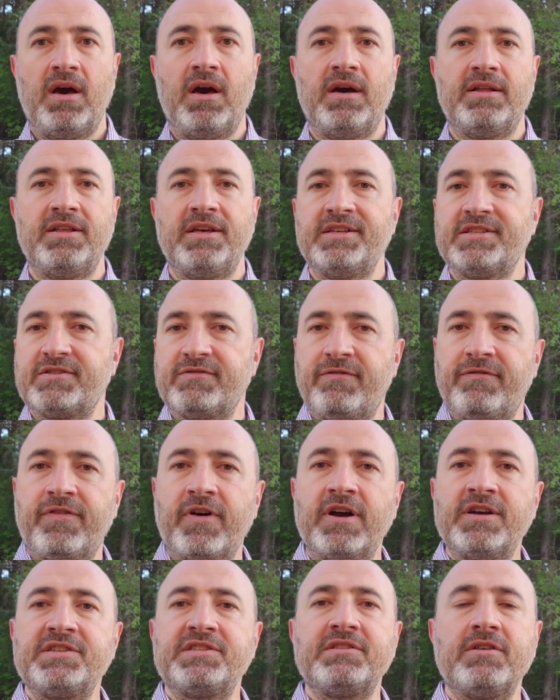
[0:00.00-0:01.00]
at its
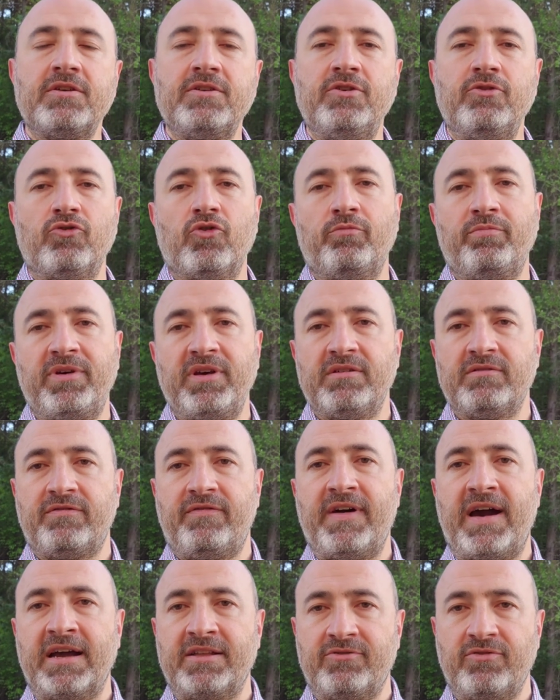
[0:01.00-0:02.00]
first European
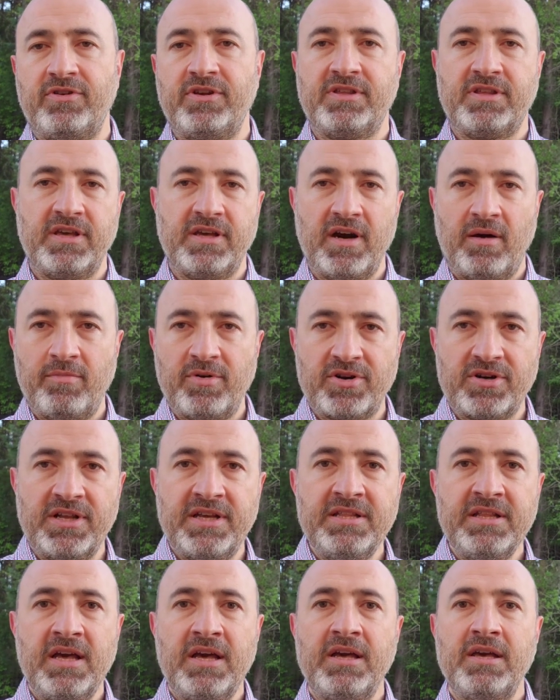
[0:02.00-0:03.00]
factory, Giga
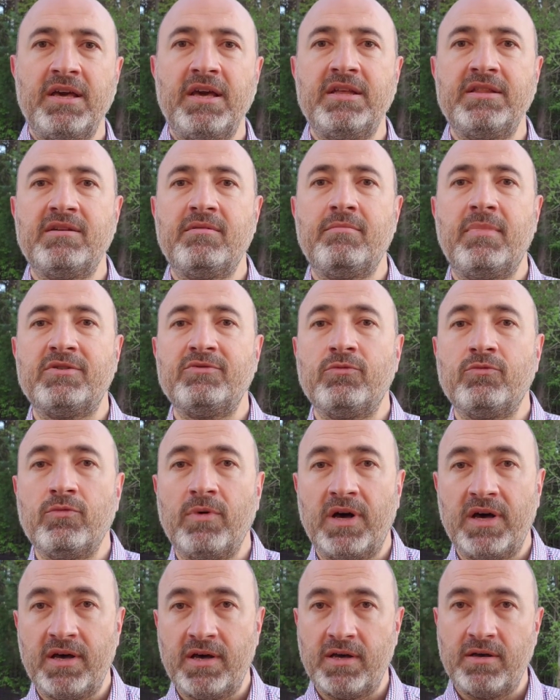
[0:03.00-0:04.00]
Berlin, in the
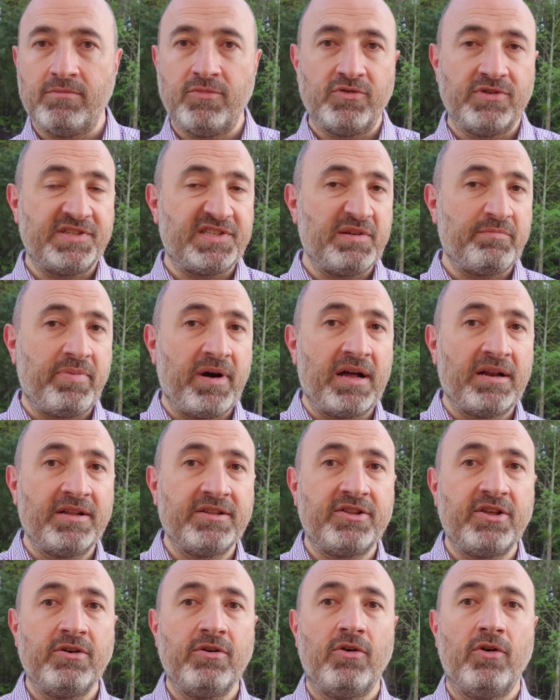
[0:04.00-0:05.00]
uh,
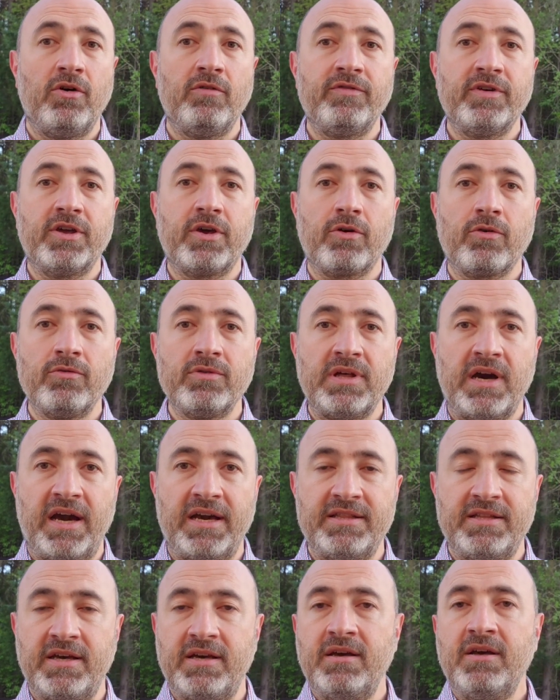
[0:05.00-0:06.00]
municipality of
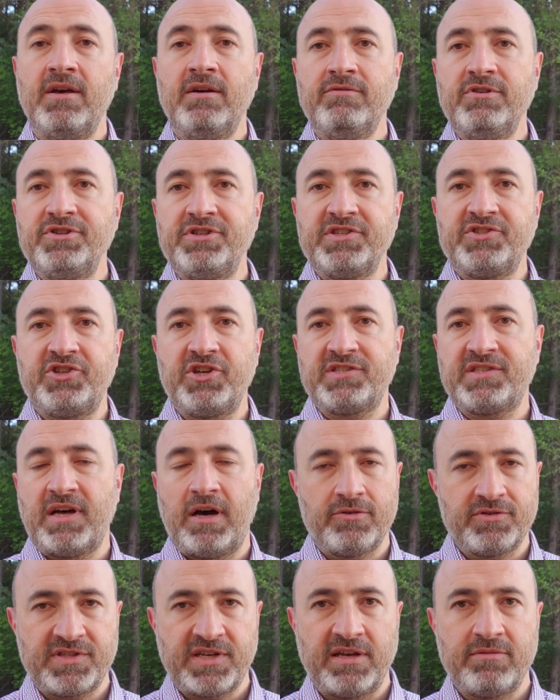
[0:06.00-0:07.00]
Grünheide, which is just
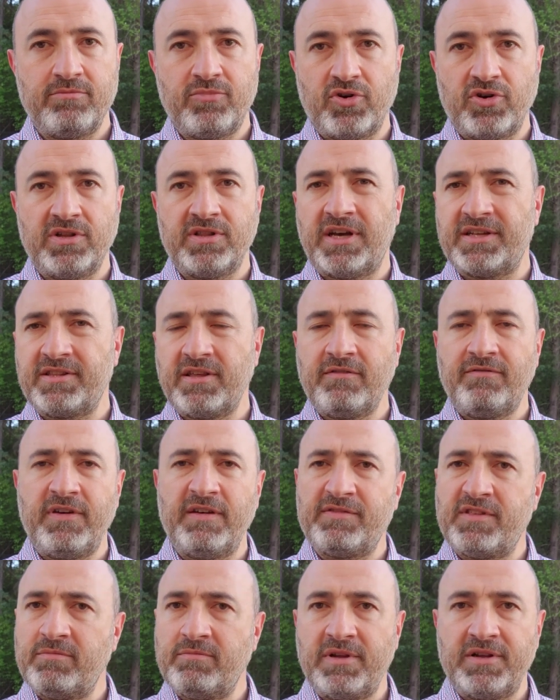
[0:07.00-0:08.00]
outside Berlin, I think
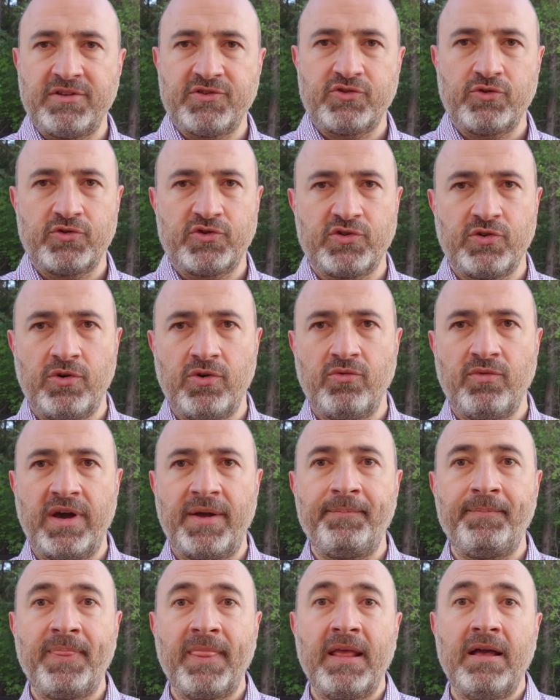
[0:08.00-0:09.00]
15 minutes or so
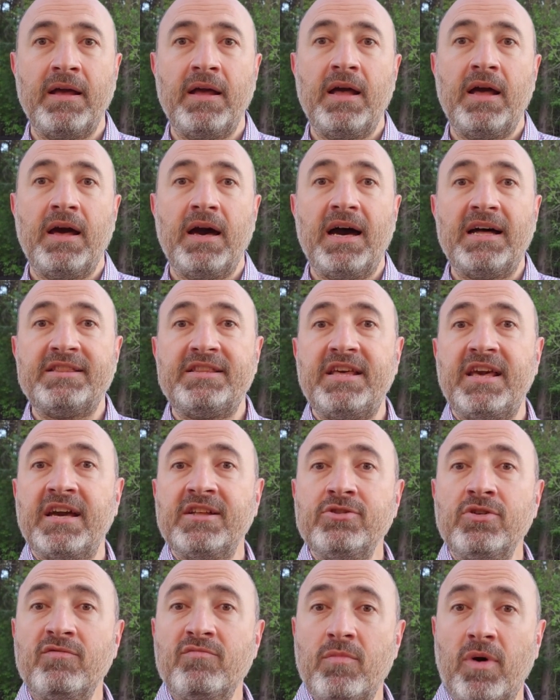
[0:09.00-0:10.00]
away. At the
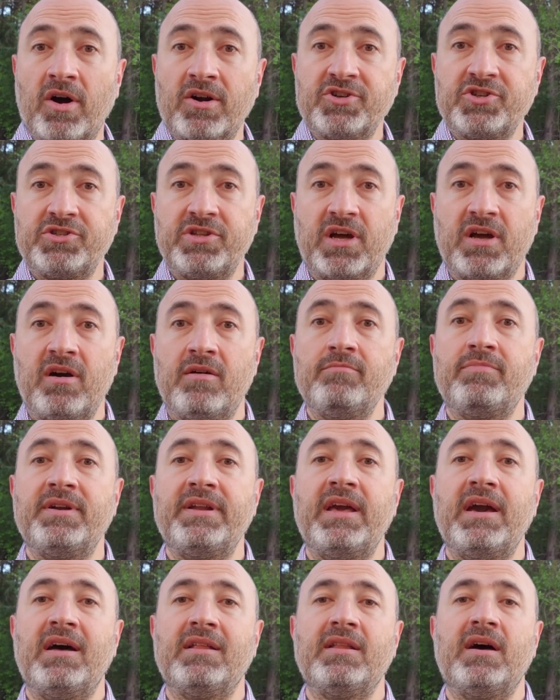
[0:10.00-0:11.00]
end of March, the
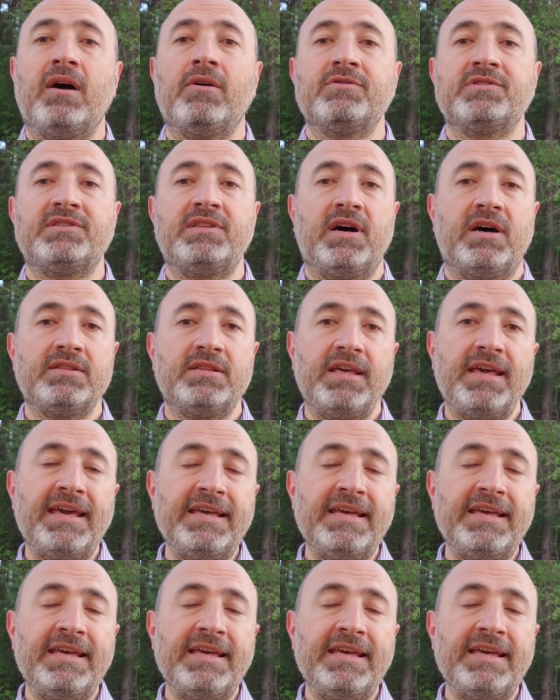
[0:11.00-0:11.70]
company announced that